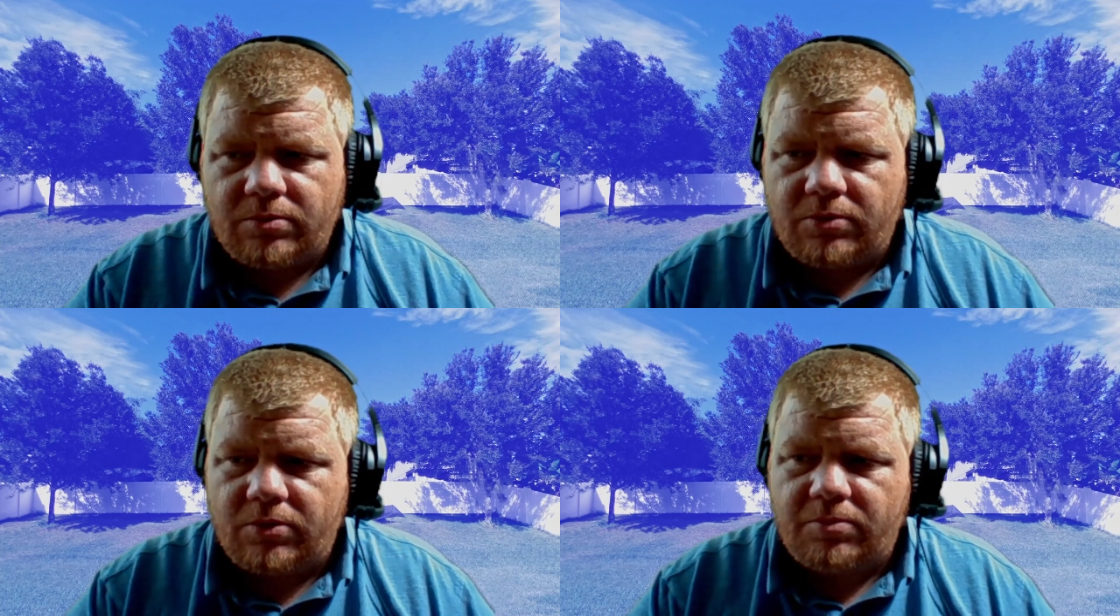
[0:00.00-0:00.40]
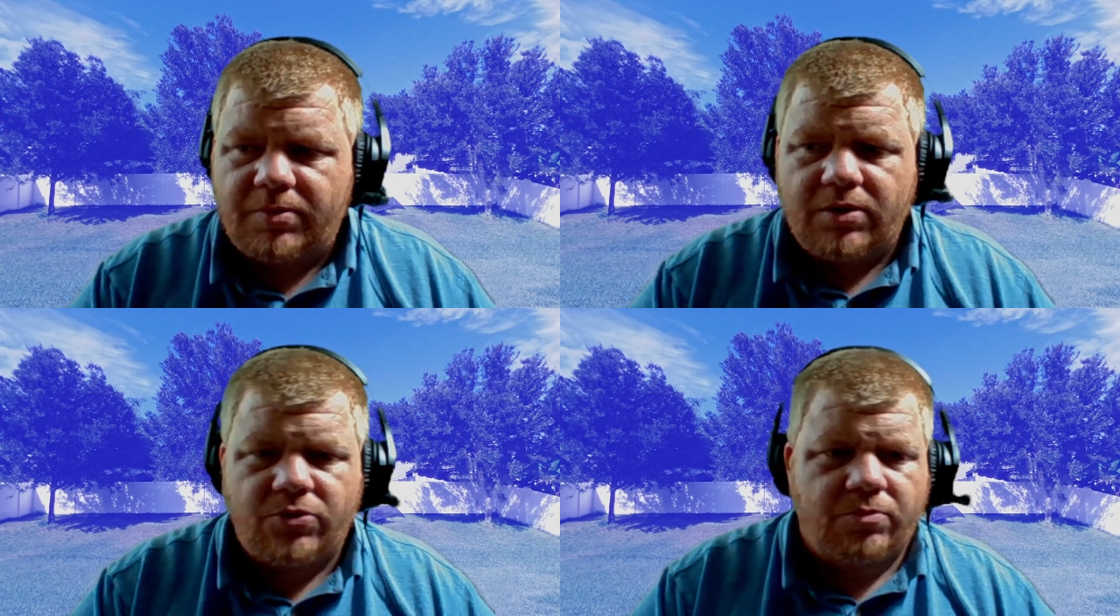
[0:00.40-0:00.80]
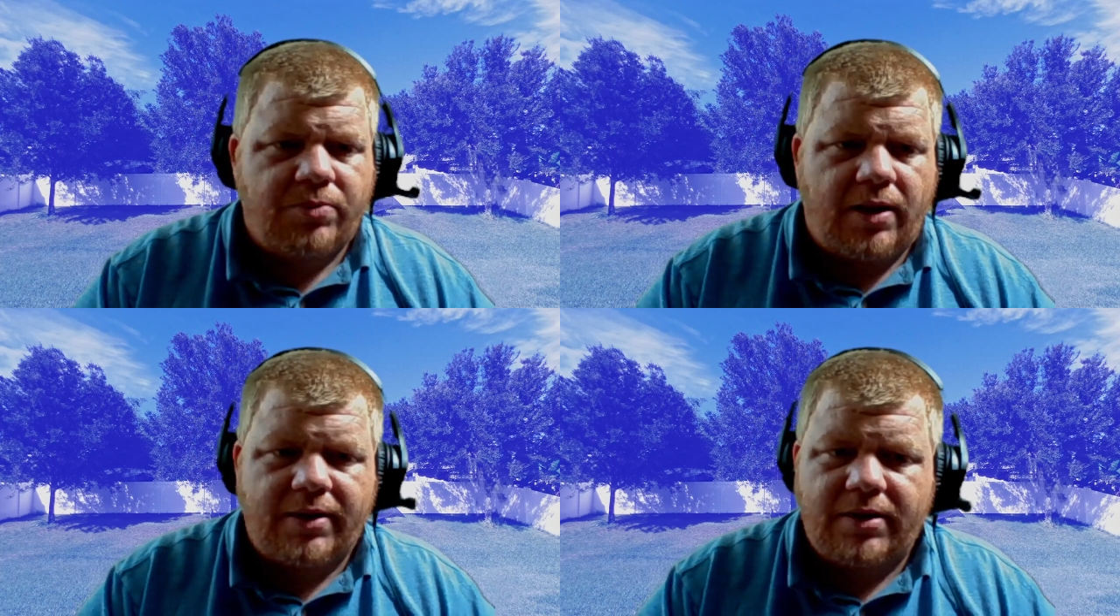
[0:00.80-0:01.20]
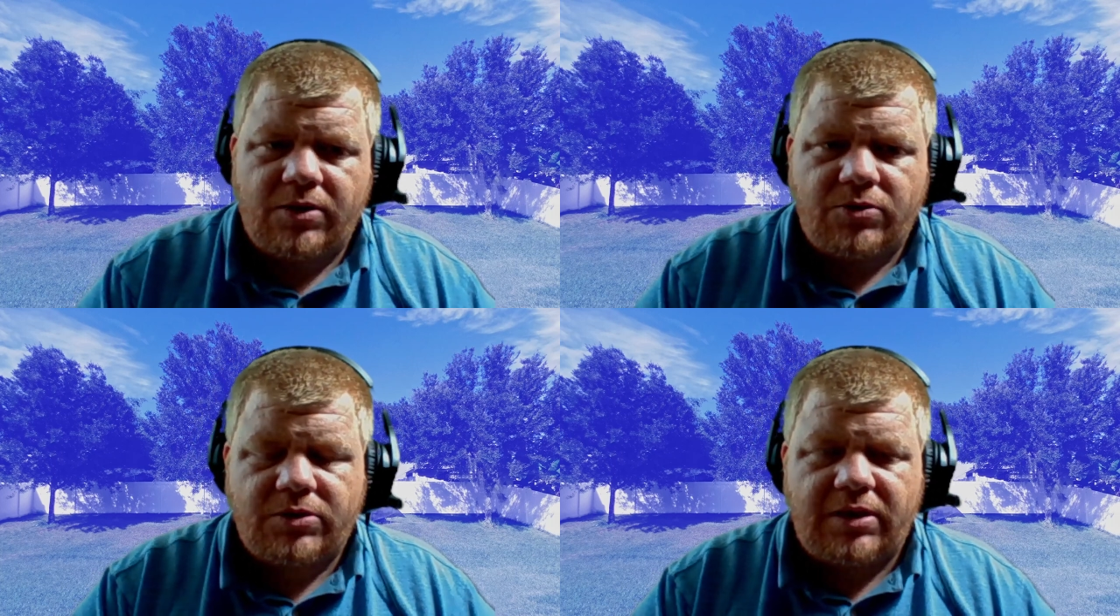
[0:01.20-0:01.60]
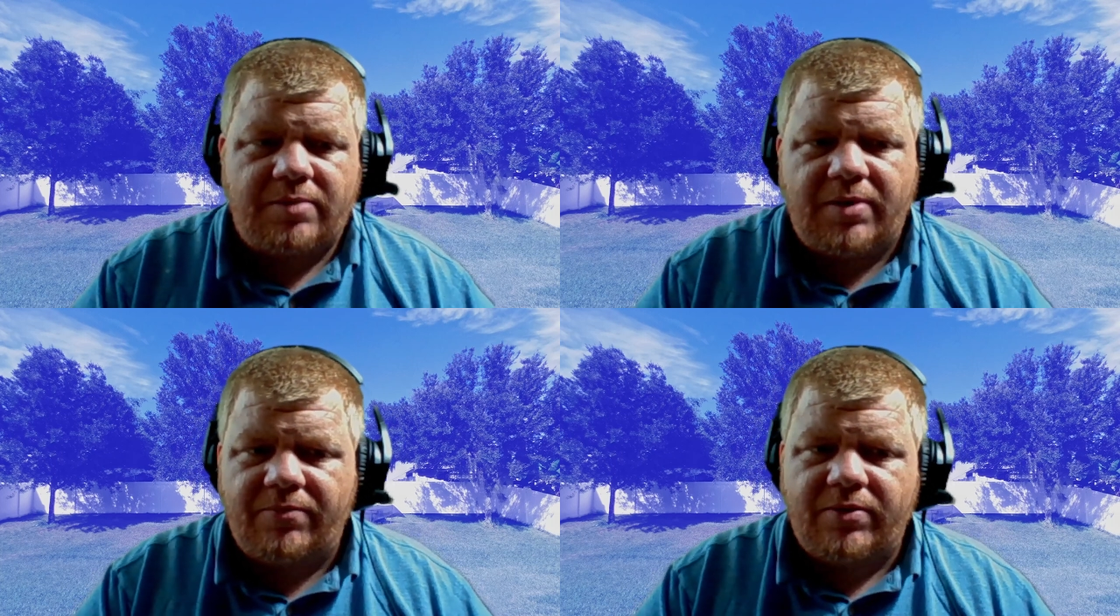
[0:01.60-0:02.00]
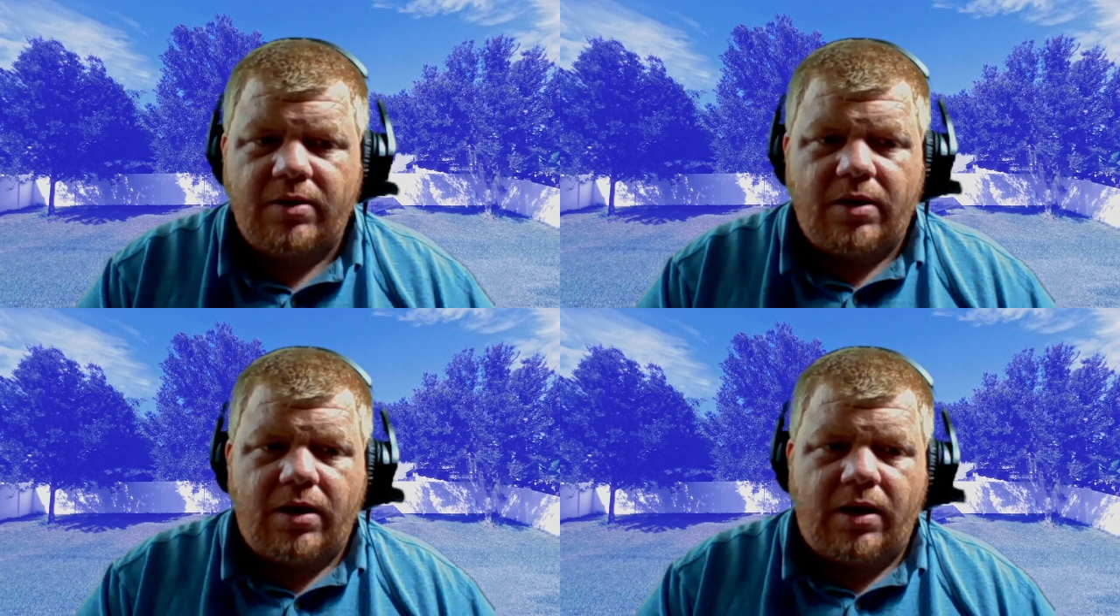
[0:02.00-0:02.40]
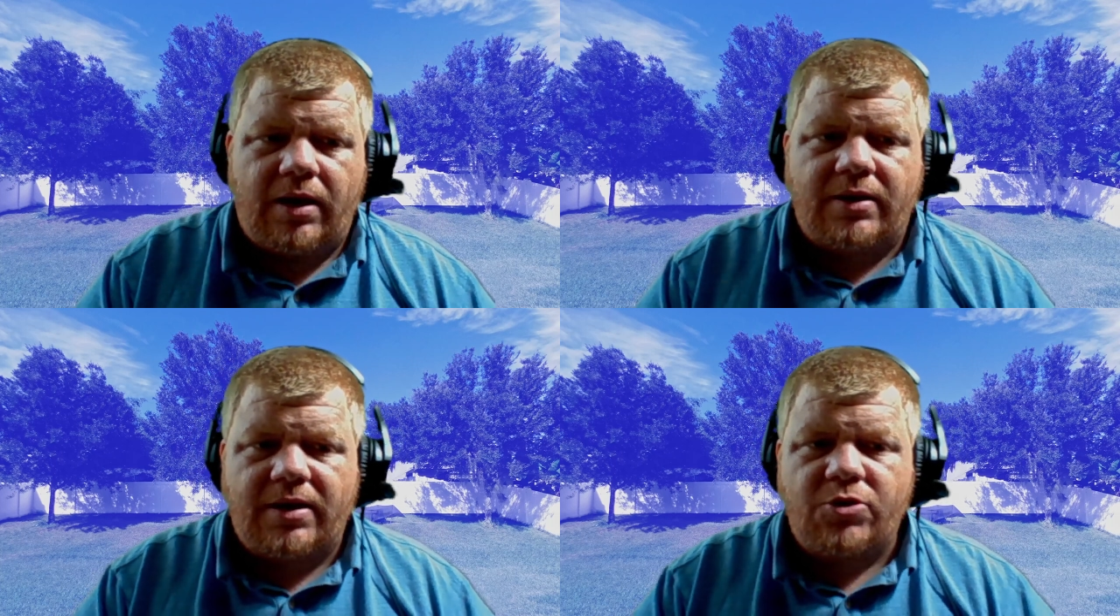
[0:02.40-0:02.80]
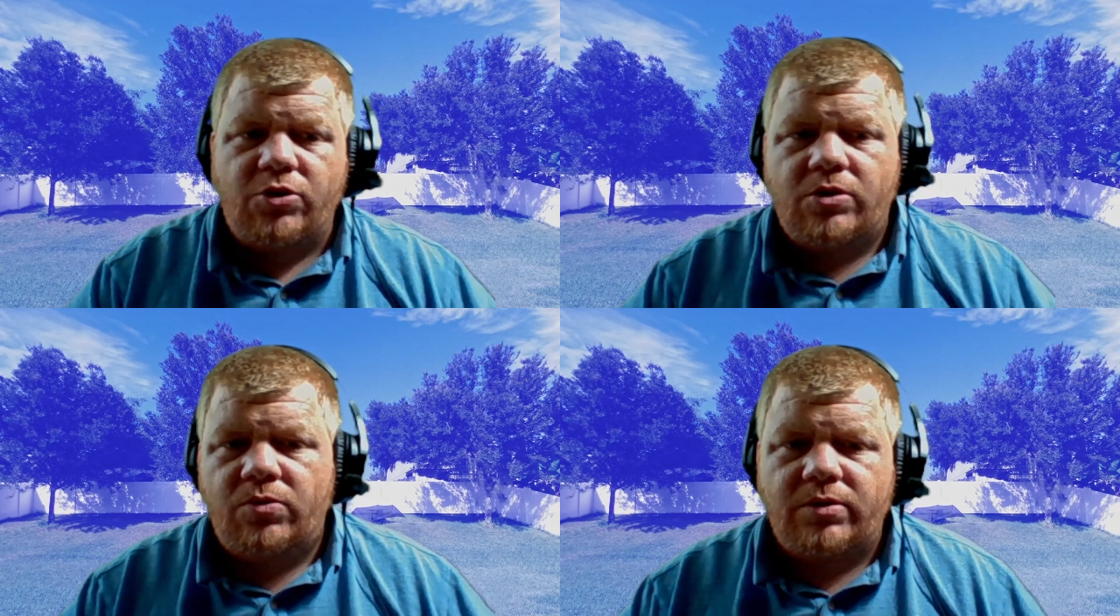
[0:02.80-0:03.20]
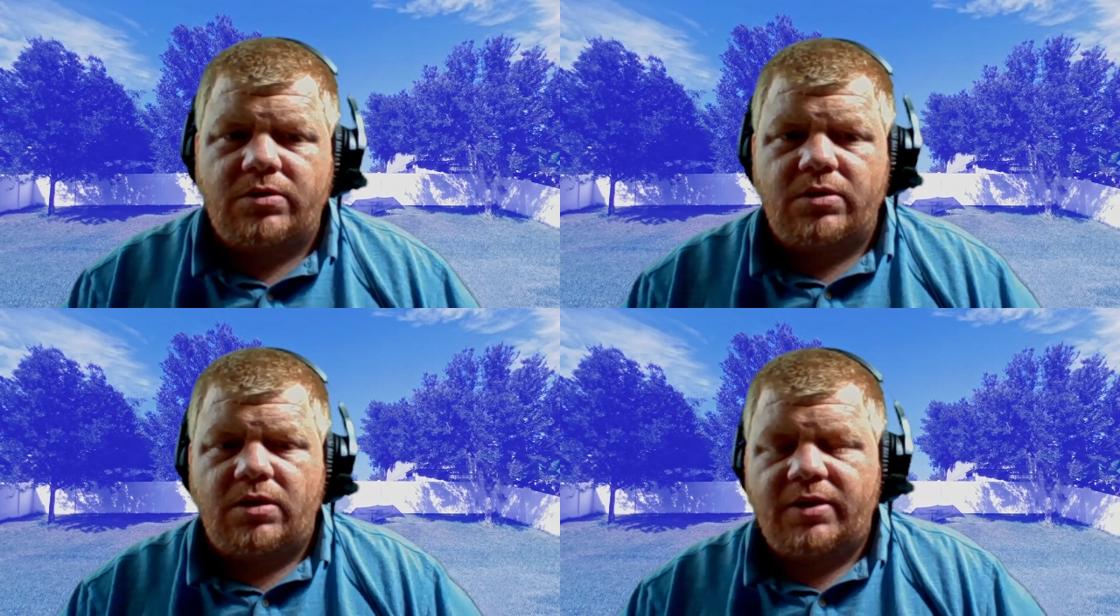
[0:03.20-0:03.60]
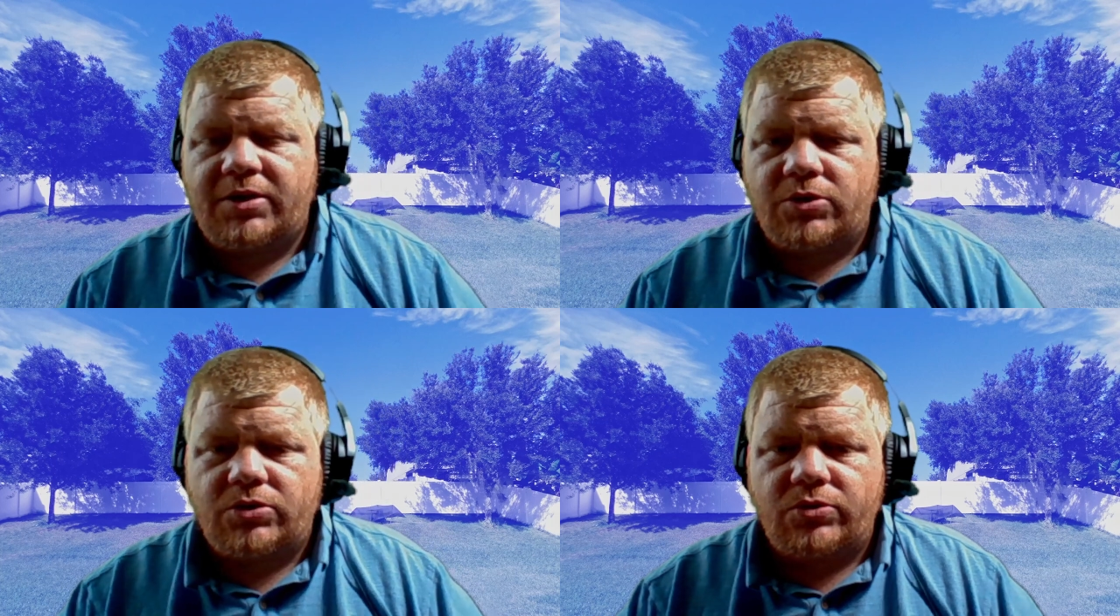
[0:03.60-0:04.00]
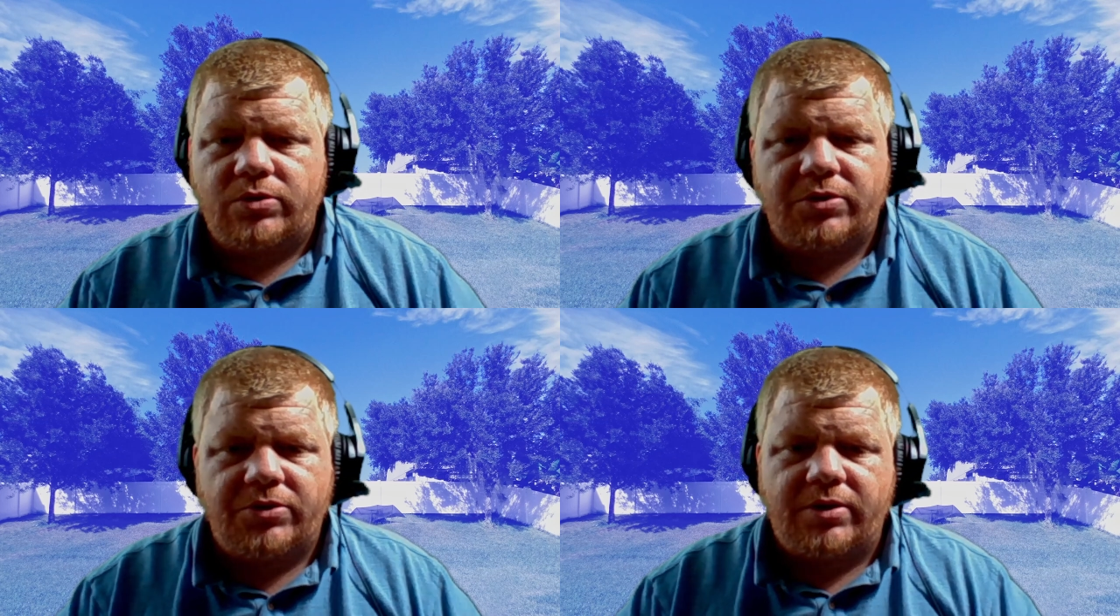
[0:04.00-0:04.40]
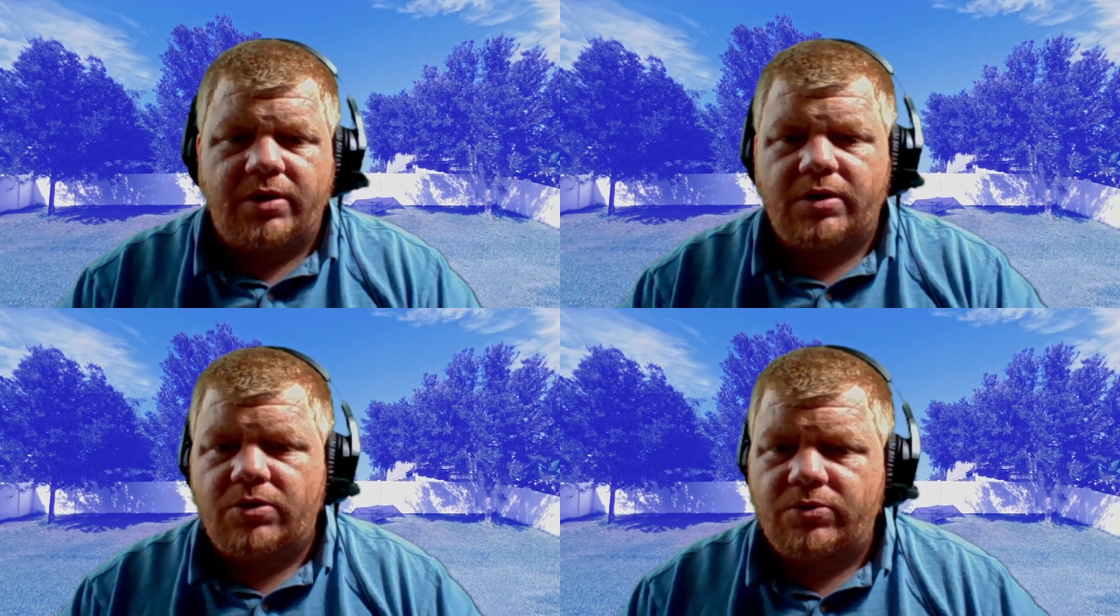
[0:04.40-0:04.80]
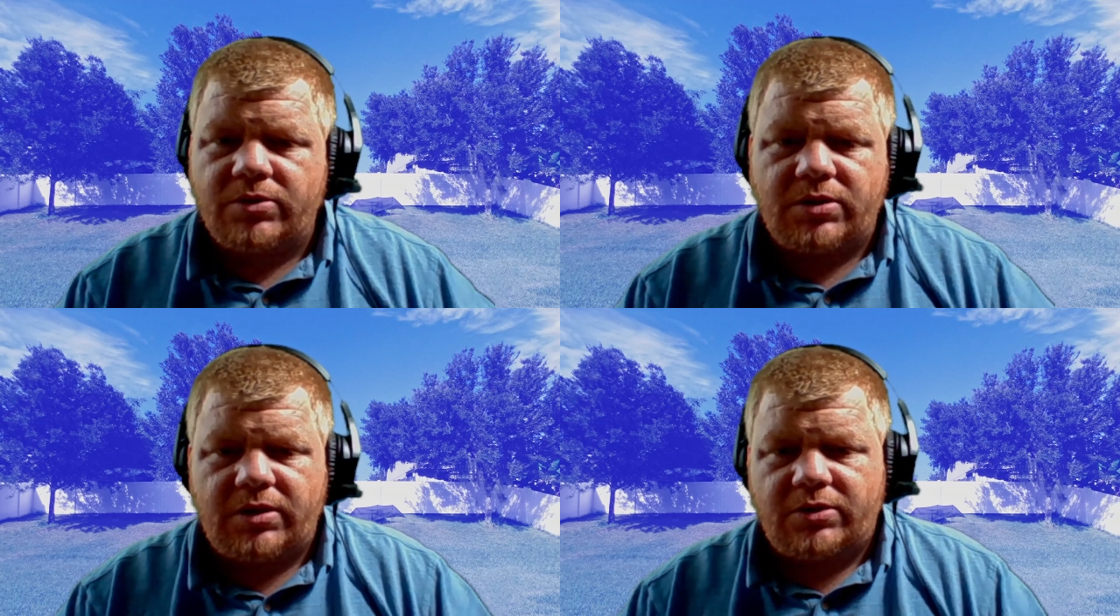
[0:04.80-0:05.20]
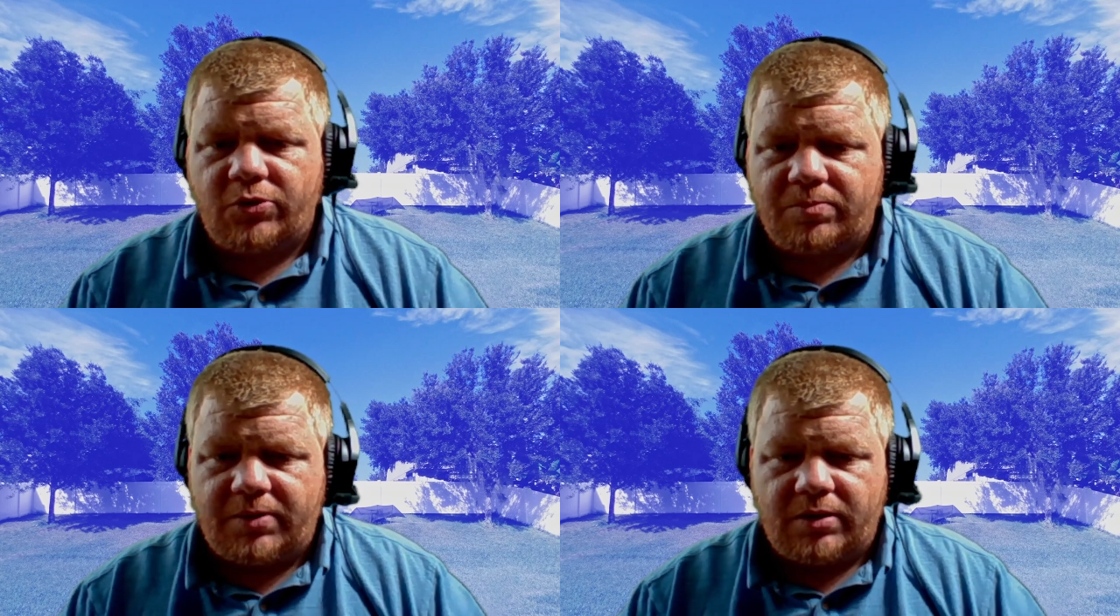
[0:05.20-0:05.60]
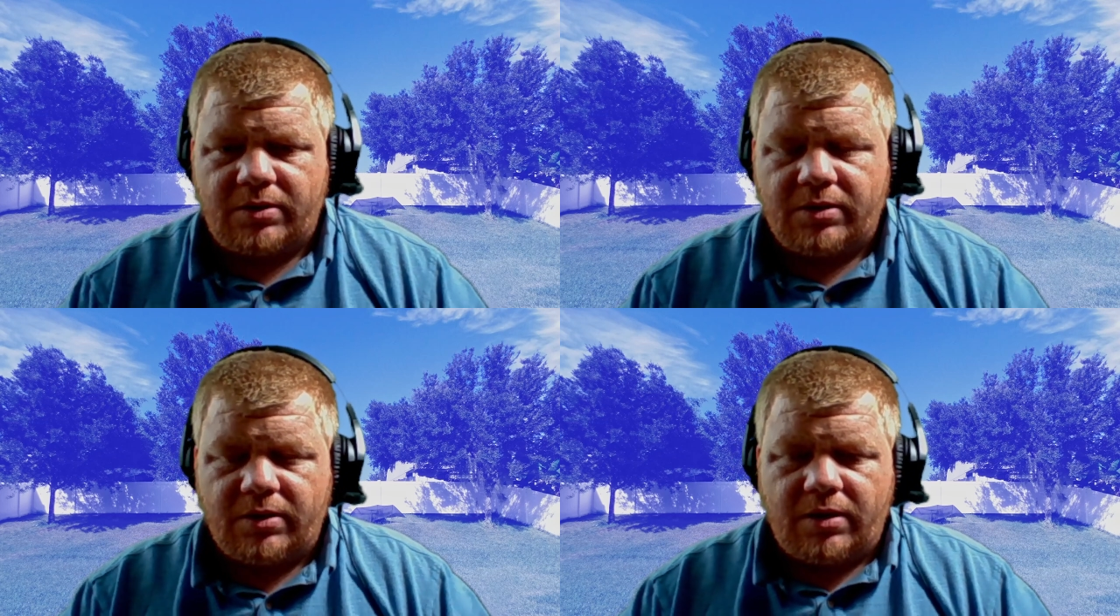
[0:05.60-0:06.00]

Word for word: you know, because you're probably going to go see him, even uh, unless you're going to the liquor store, you're going to go to see a dope dealer.